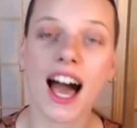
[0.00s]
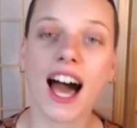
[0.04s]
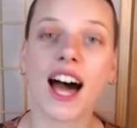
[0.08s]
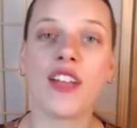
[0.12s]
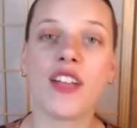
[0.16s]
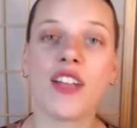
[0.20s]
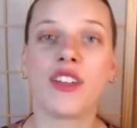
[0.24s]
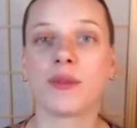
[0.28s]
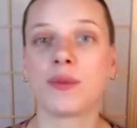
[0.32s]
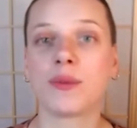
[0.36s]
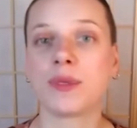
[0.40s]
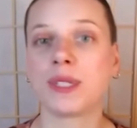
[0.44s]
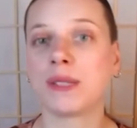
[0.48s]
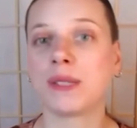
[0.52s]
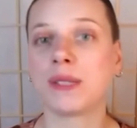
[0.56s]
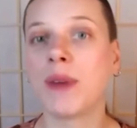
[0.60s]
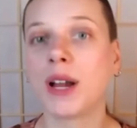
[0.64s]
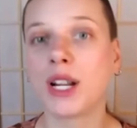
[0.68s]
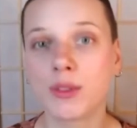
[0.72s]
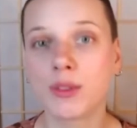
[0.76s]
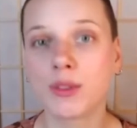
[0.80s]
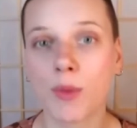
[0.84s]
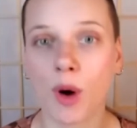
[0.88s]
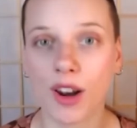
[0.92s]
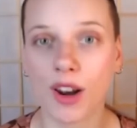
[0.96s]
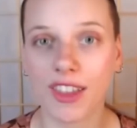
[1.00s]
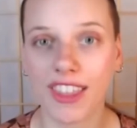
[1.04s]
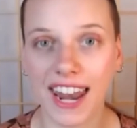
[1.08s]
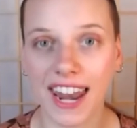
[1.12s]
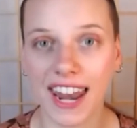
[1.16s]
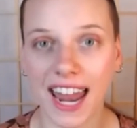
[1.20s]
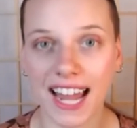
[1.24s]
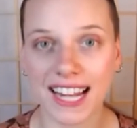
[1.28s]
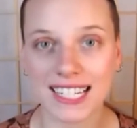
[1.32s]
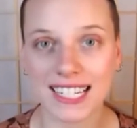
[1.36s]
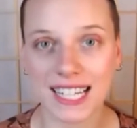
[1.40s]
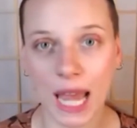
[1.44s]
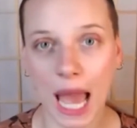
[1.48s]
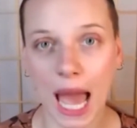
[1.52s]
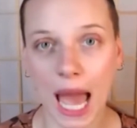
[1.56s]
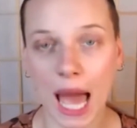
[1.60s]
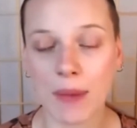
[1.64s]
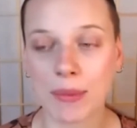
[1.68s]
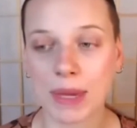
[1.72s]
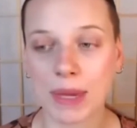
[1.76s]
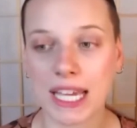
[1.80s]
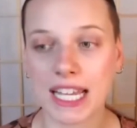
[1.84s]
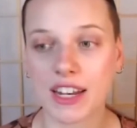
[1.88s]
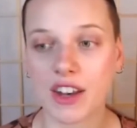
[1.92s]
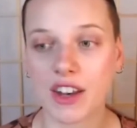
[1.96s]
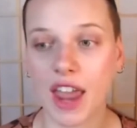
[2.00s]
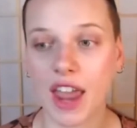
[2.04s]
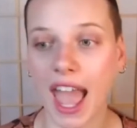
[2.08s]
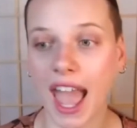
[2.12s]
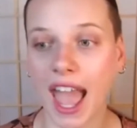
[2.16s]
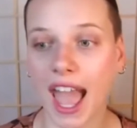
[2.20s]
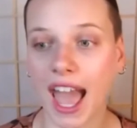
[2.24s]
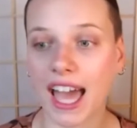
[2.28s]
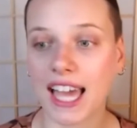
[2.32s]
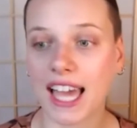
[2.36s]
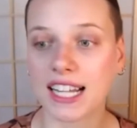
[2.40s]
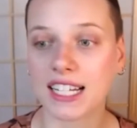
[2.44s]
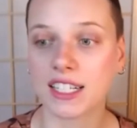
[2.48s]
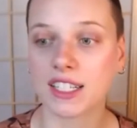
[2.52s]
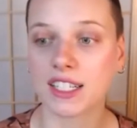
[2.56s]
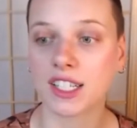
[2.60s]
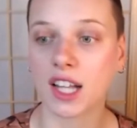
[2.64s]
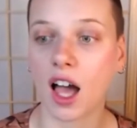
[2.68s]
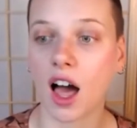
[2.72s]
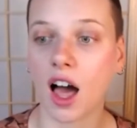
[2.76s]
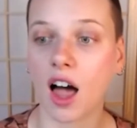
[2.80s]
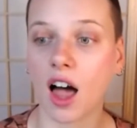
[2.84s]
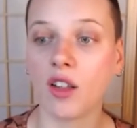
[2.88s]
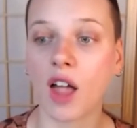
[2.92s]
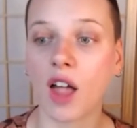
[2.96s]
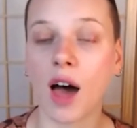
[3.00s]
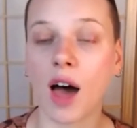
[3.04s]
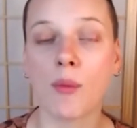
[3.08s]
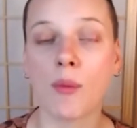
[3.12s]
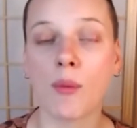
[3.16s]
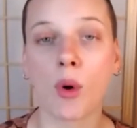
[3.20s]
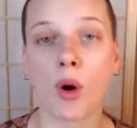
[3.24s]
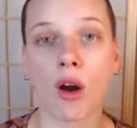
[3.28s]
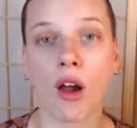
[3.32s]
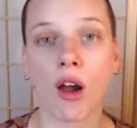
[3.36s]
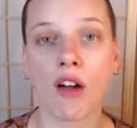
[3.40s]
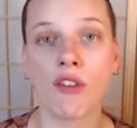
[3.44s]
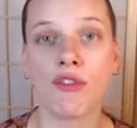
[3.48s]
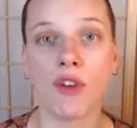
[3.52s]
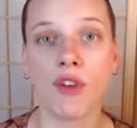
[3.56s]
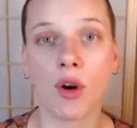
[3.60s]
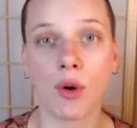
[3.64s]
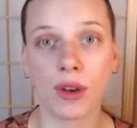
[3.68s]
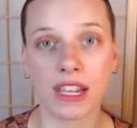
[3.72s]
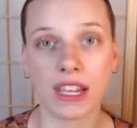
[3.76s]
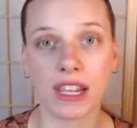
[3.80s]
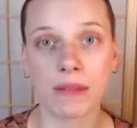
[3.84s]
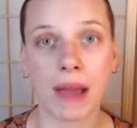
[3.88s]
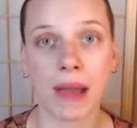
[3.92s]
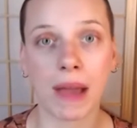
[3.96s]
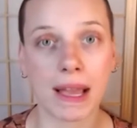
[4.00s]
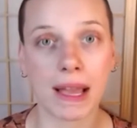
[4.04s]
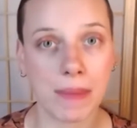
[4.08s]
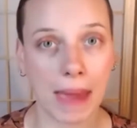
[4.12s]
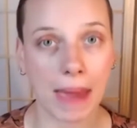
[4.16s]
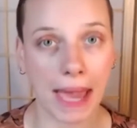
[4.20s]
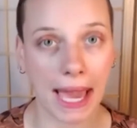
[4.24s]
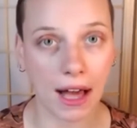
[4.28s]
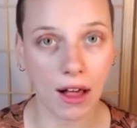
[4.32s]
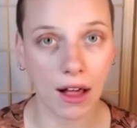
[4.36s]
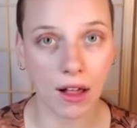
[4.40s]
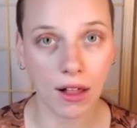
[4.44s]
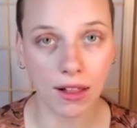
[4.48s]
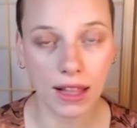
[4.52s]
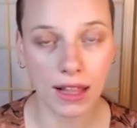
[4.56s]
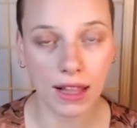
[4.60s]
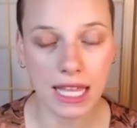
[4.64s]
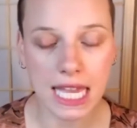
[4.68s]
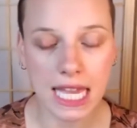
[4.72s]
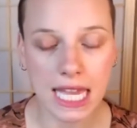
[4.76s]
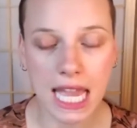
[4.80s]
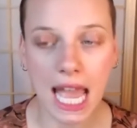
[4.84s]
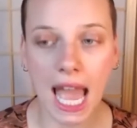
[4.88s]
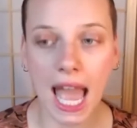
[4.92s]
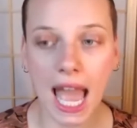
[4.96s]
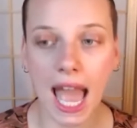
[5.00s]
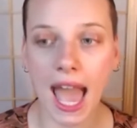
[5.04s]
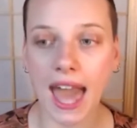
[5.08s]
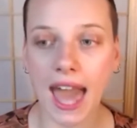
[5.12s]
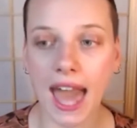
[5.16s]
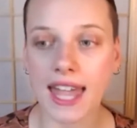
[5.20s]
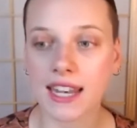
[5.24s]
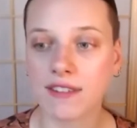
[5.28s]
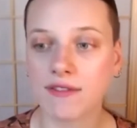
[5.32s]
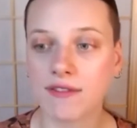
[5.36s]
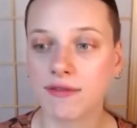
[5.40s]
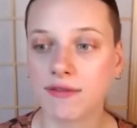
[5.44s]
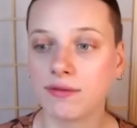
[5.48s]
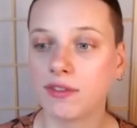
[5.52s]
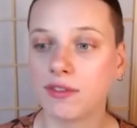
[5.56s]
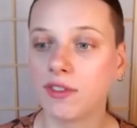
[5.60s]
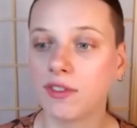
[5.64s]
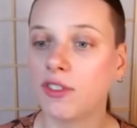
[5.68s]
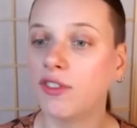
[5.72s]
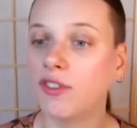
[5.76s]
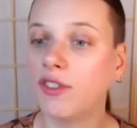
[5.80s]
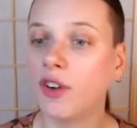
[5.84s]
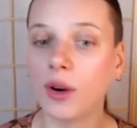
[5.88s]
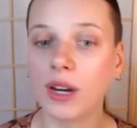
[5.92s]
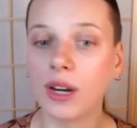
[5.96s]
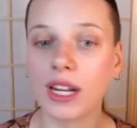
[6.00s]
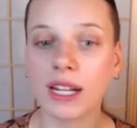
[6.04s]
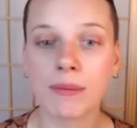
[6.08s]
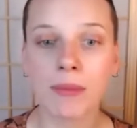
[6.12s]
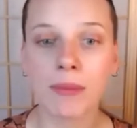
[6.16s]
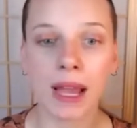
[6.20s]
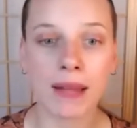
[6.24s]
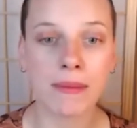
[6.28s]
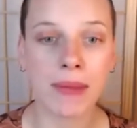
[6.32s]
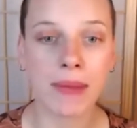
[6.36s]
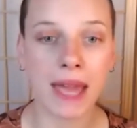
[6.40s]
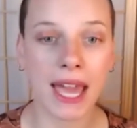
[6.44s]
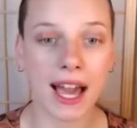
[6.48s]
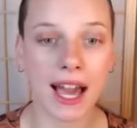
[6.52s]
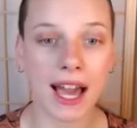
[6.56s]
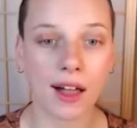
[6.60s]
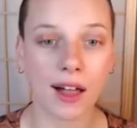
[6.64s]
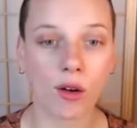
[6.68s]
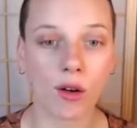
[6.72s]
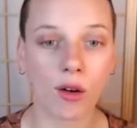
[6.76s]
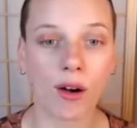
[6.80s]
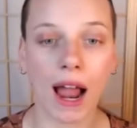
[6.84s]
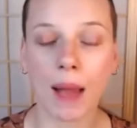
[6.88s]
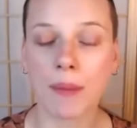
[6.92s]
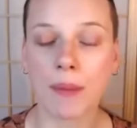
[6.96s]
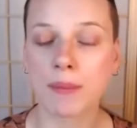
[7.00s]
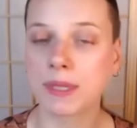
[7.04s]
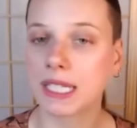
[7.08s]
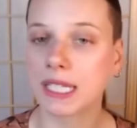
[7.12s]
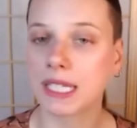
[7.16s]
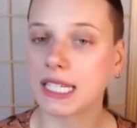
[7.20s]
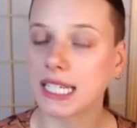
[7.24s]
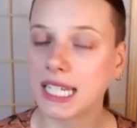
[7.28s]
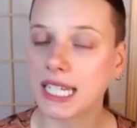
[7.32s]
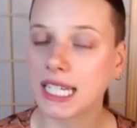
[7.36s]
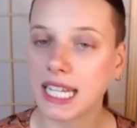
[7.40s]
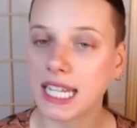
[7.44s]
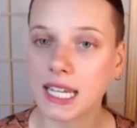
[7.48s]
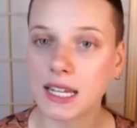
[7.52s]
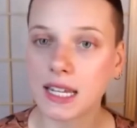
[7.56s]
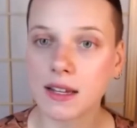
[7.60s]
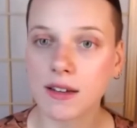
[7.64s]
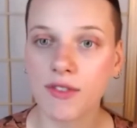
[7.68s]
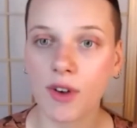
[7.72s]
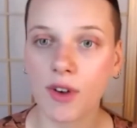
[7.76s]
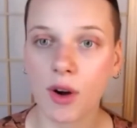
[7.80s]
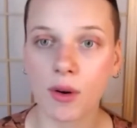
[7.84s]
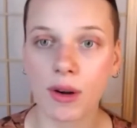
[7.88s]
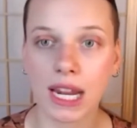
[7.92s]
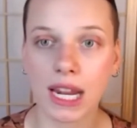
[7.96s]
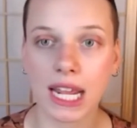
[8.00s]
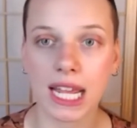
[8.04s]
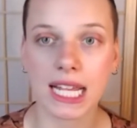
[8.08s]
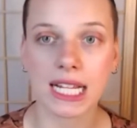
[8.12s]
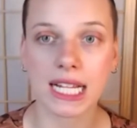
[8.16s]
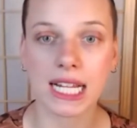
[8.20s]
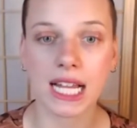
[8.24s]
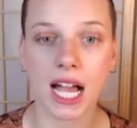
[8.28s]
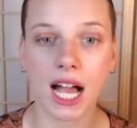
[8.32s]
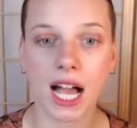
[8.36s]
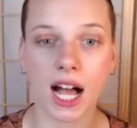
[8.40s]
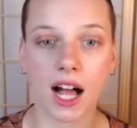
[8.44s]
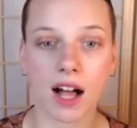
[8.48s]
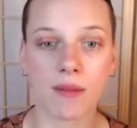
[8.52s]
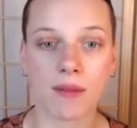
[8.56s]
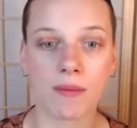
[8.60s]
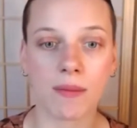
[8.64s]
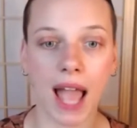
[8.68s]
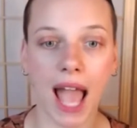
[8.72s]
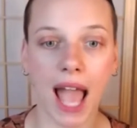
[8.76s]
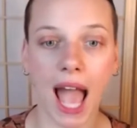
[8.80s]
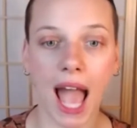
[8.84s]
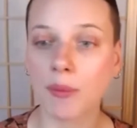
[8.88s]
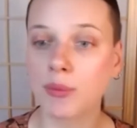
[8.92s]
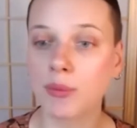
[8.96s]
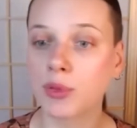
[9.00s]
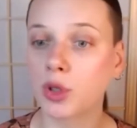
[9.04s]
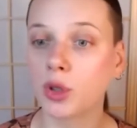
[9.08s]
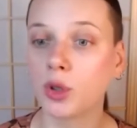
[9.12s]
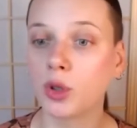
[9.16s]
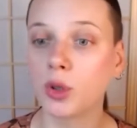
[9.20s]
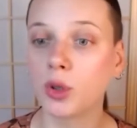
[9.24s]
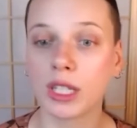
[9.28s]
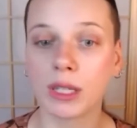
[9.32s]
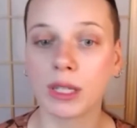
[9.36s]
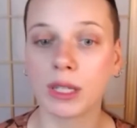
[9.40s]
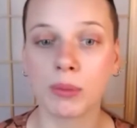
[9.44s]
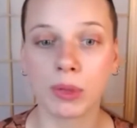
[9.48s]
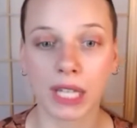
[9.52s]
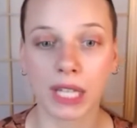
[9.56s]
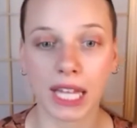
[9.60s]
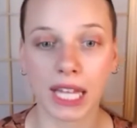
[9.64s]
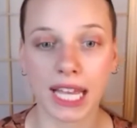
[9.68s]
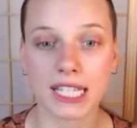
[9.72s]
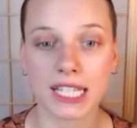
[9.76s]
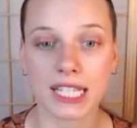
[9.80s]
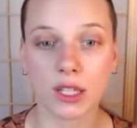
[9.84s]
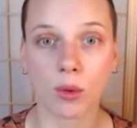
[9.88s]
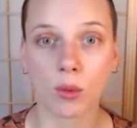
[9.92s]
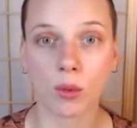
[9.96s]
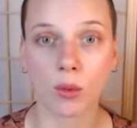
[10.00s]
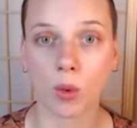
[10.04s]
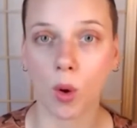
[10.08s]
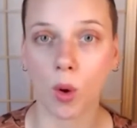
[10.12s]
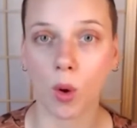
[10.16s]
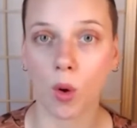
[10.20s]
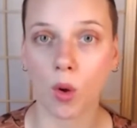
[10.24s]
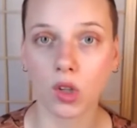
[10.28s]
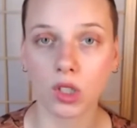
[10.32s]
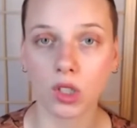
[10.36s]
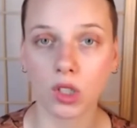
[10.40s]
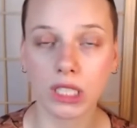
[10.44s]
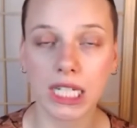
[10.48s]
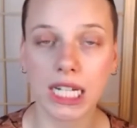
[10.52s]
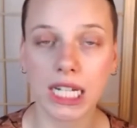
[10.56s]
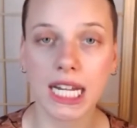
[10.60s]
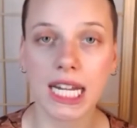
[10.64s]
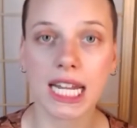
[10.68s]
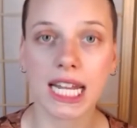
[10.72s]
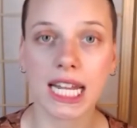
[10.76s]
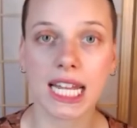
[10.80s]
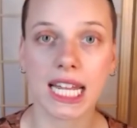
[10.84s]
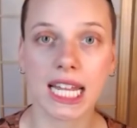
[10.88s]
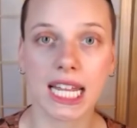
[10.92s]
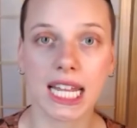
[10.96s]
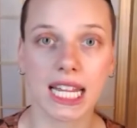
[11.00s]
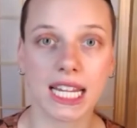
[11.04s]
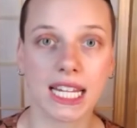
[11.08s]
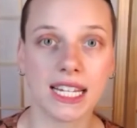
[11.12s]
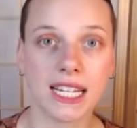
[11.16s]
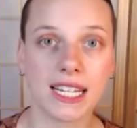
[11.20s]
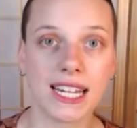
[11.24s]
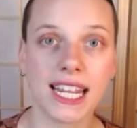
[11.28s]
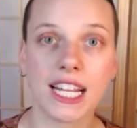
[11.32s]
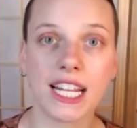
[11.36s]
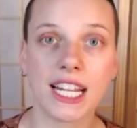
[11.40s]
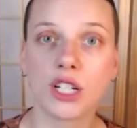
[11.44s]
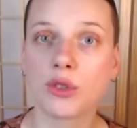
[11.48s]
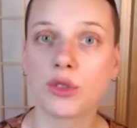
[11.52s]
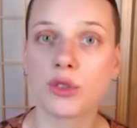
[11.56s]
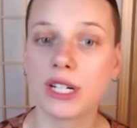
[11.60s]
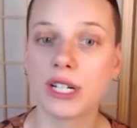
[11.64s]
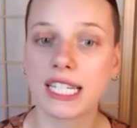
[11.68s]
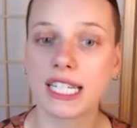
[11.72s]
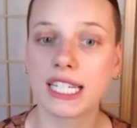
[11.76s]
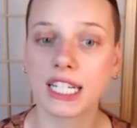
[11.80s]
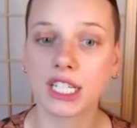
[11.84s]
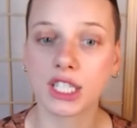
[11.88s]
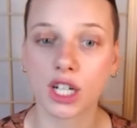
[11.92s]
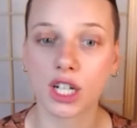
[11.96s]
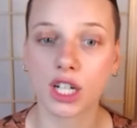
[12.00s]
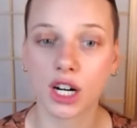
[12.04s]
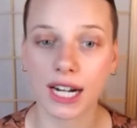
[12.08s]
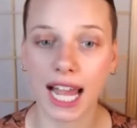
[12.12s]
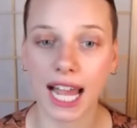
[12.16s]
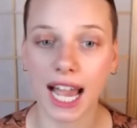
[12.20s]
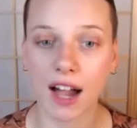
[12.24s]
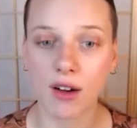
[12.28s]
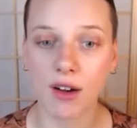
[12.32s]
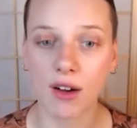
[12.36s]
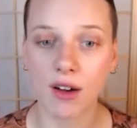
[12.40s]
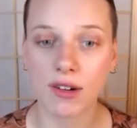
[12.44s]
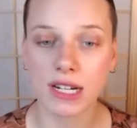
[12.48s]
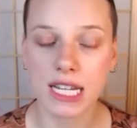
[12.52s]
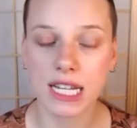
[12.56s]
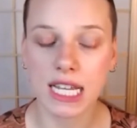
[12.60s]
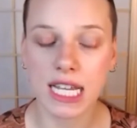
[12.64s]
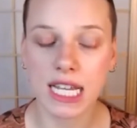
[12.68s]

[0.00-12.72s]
there was much more that had to happen and a lot more of voting by mail. And voting by mail or absentee voting absolutely plays a role in increasing turnout.